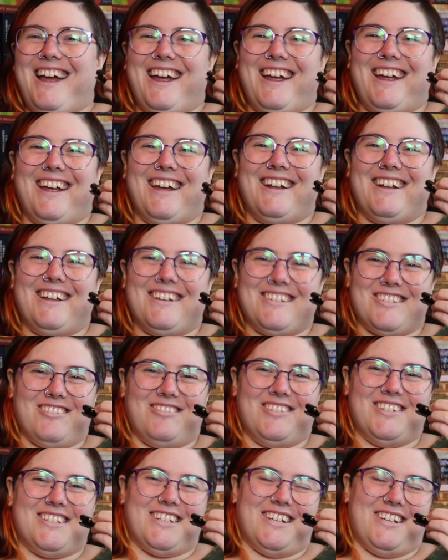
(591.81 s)
And as
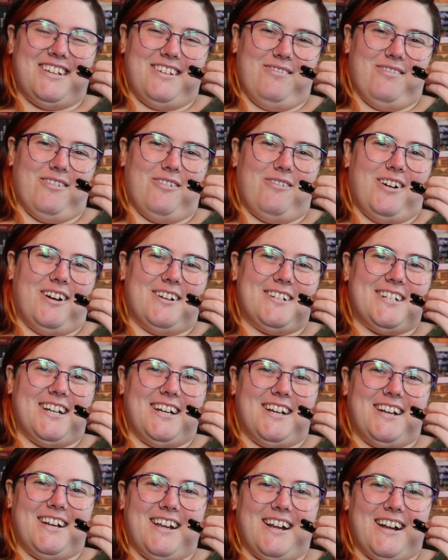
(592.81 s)
always, thank you for
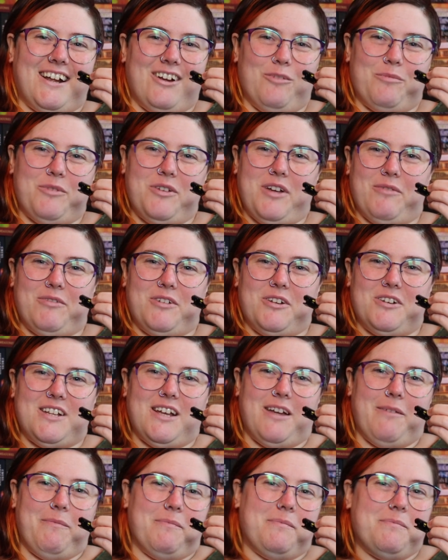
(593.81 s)
watching, and I hope you have a good
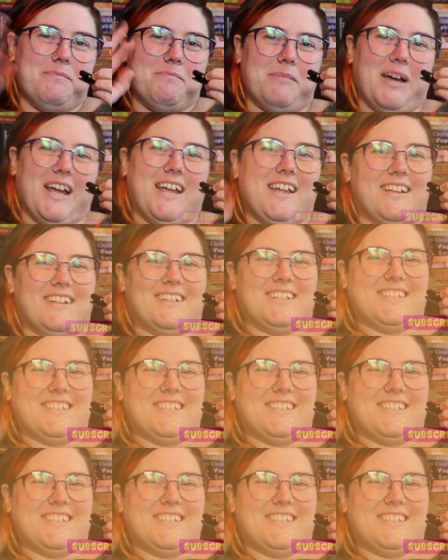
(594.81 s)
day. Bye.